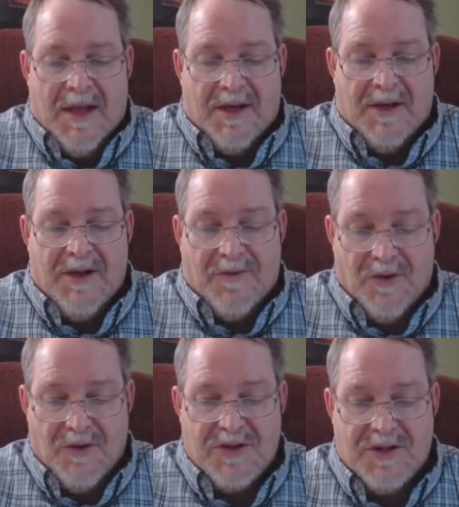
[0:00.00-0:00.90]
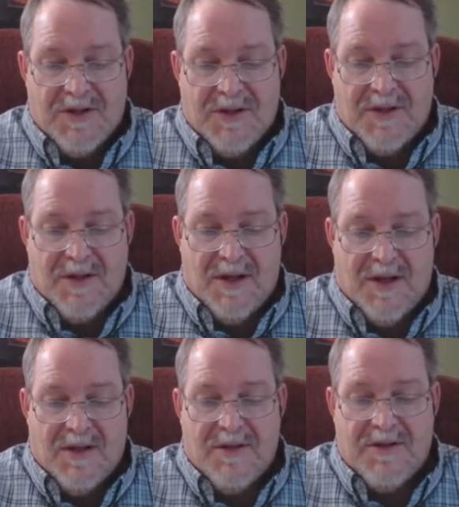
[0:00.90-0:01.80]
In the first
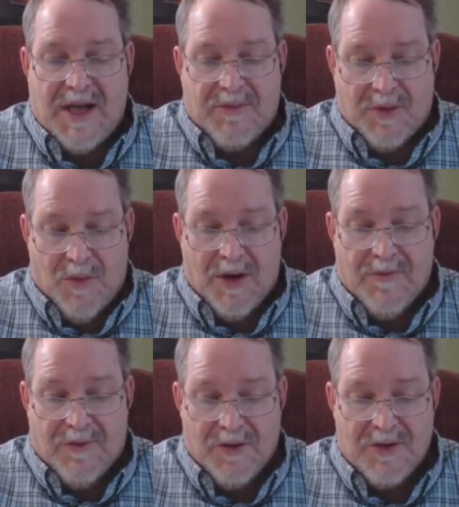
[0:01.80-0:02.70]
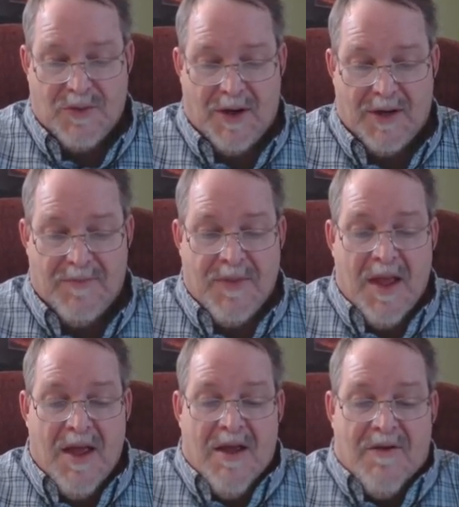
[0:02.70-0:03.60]
uh, chapter 1, verse 1
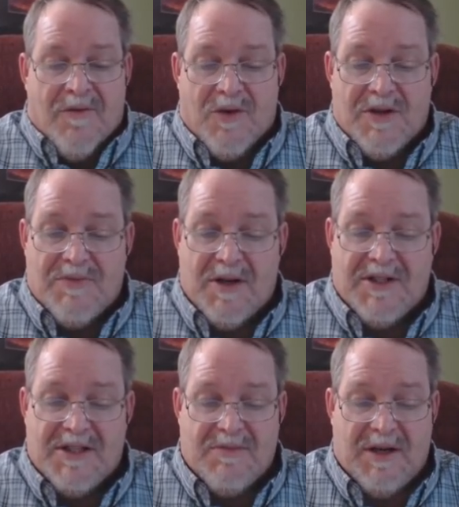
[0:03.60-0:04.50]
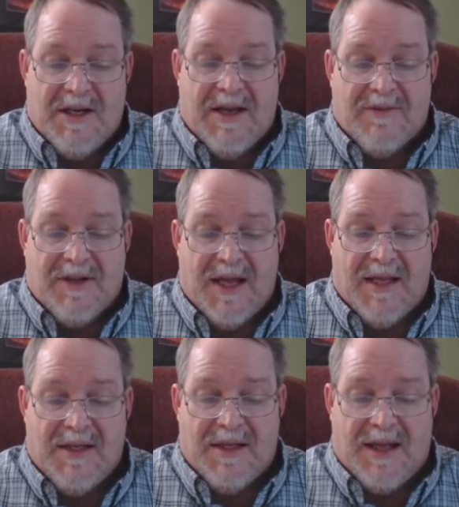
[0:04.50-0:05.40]
For as much as many have
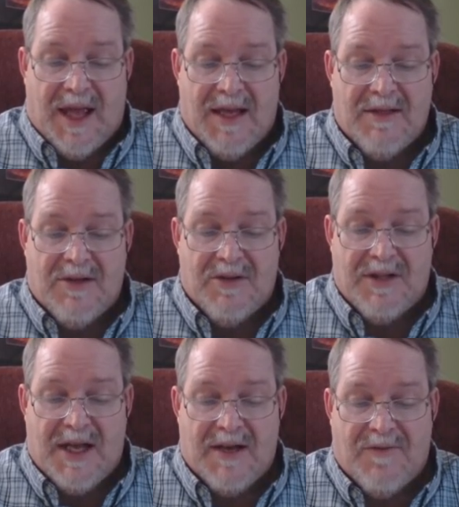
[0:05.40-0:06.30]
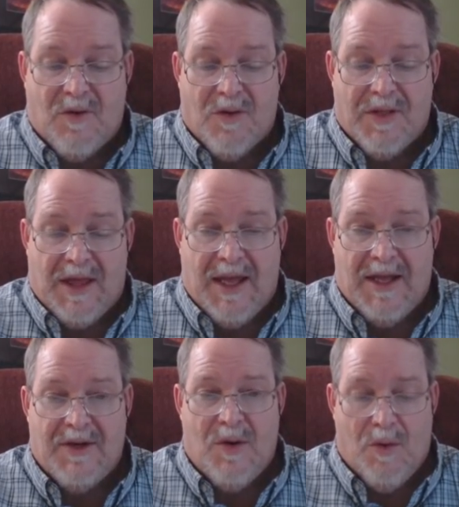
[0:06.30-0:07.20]
taken in hand to set forth
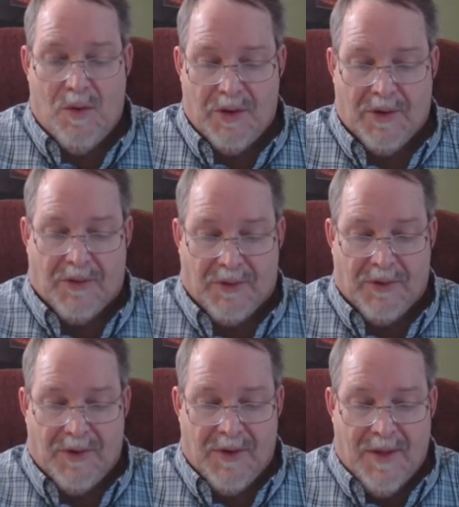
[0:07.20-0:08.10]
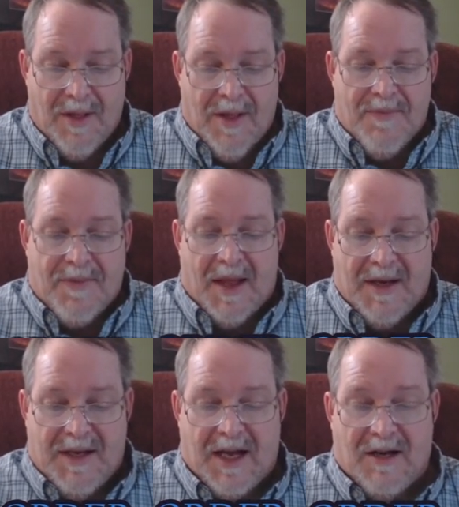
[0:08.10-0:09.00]
in order
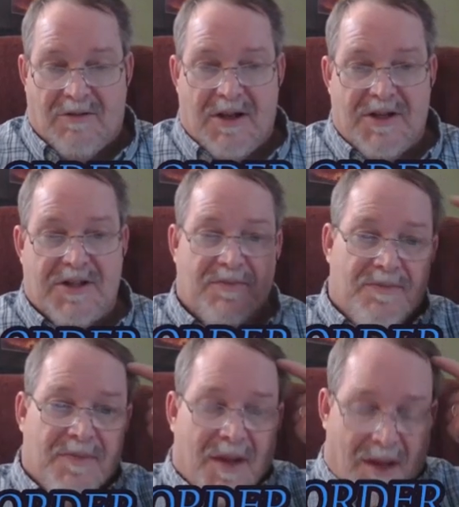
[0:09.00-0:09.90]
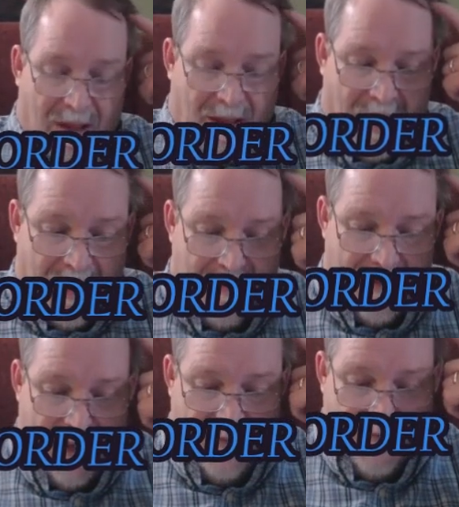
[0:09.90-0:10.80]
a declaration.
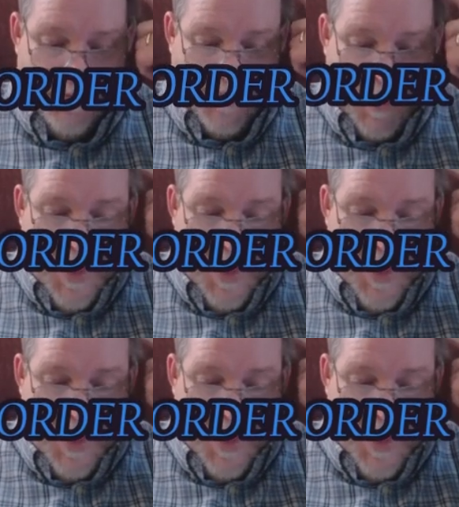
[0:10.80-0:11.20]
Amen.